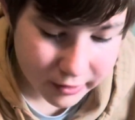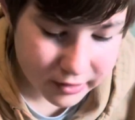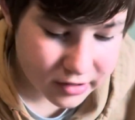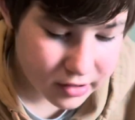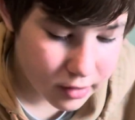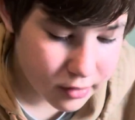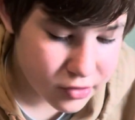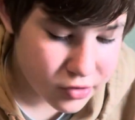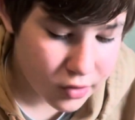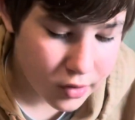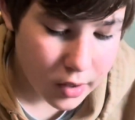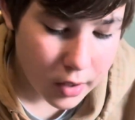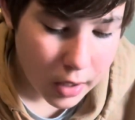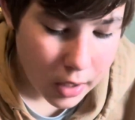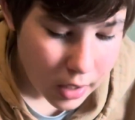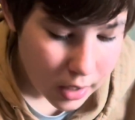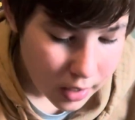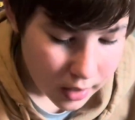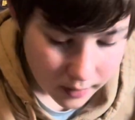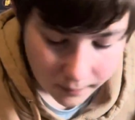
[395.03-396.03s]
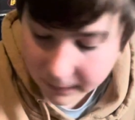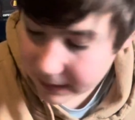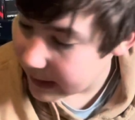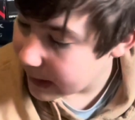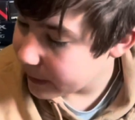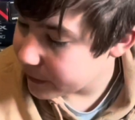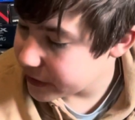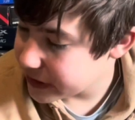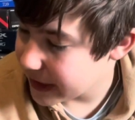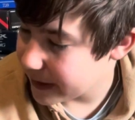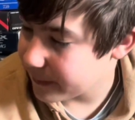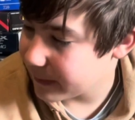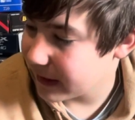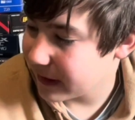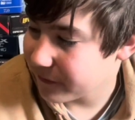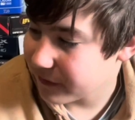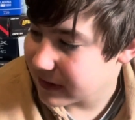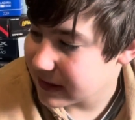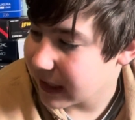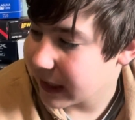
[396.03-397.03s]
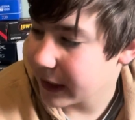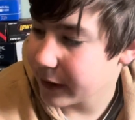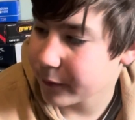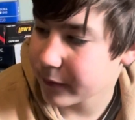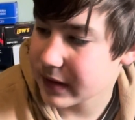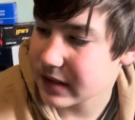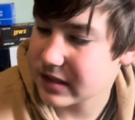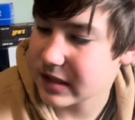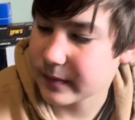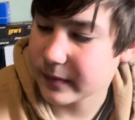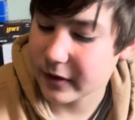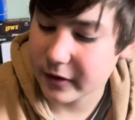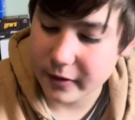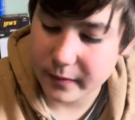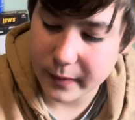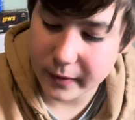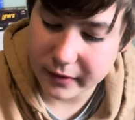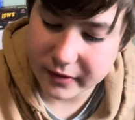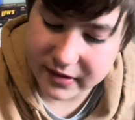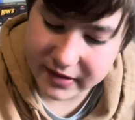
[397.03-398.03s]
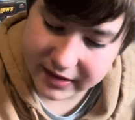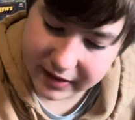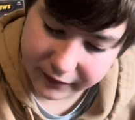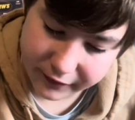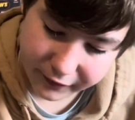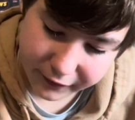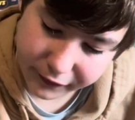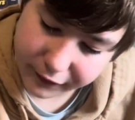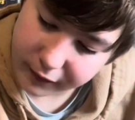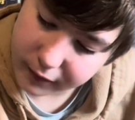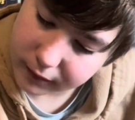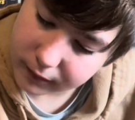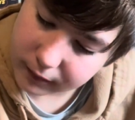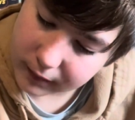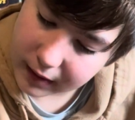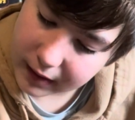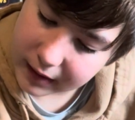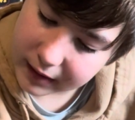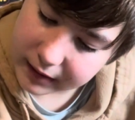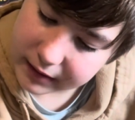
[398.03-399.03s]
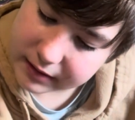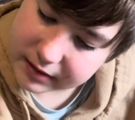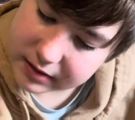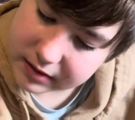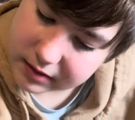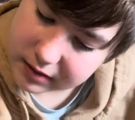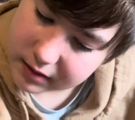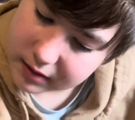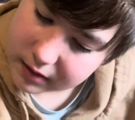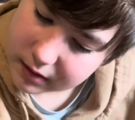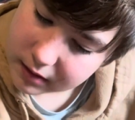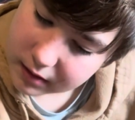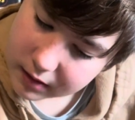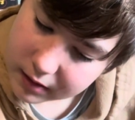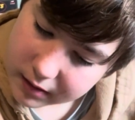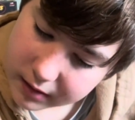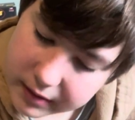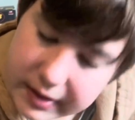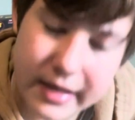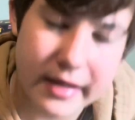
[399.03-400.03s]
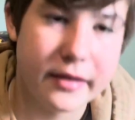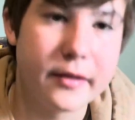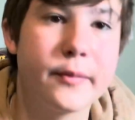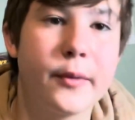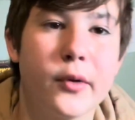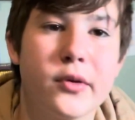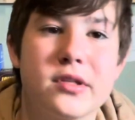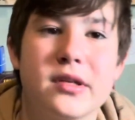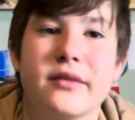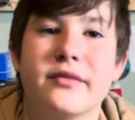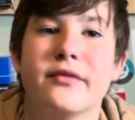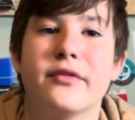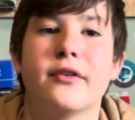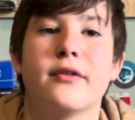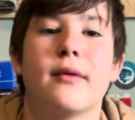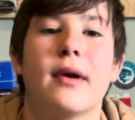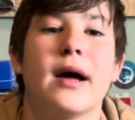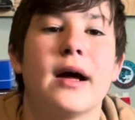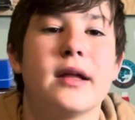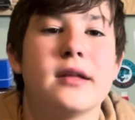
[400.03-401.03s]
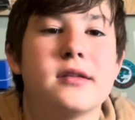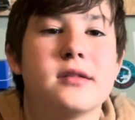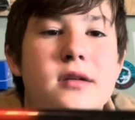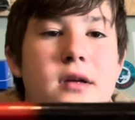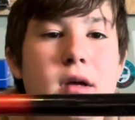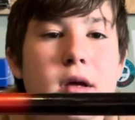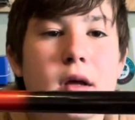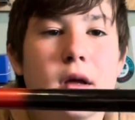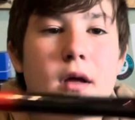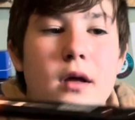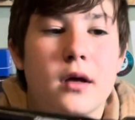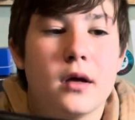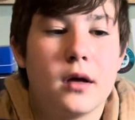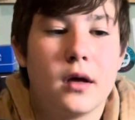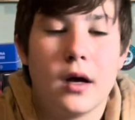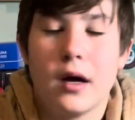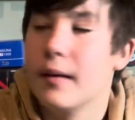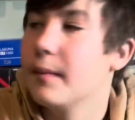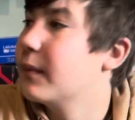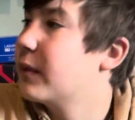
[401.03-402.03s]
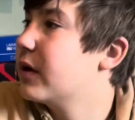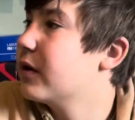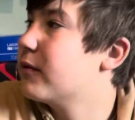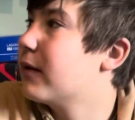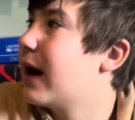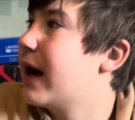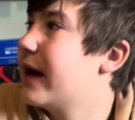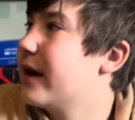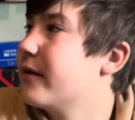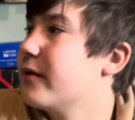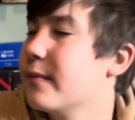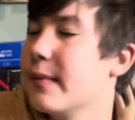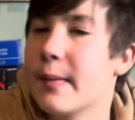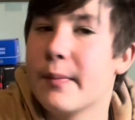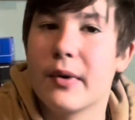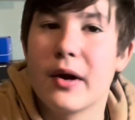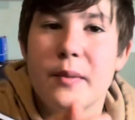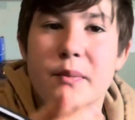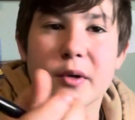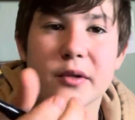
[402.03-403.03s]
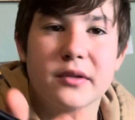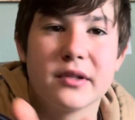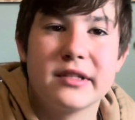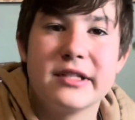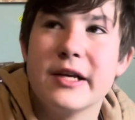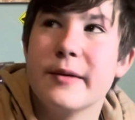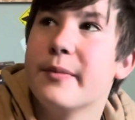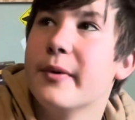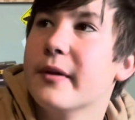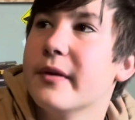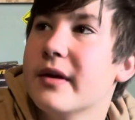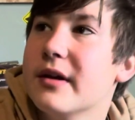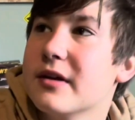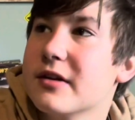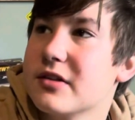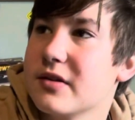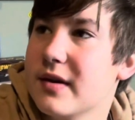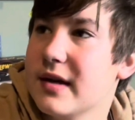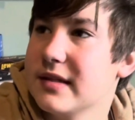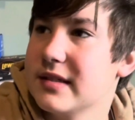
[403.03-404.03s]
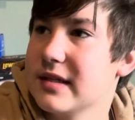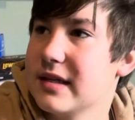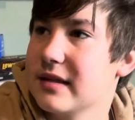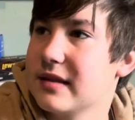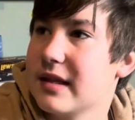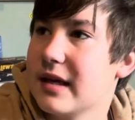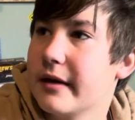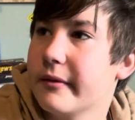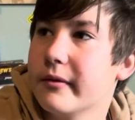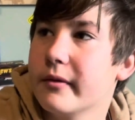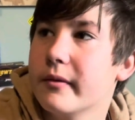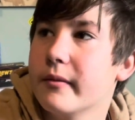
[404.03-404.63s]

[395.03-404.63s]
Sojourn. Right now, I just happen to have the Dio on the Stimula. They're both 7-foot rods. Yeah, they're both 7-foot rods. Good rod. Remember, I broke the tip on there, so I had to get that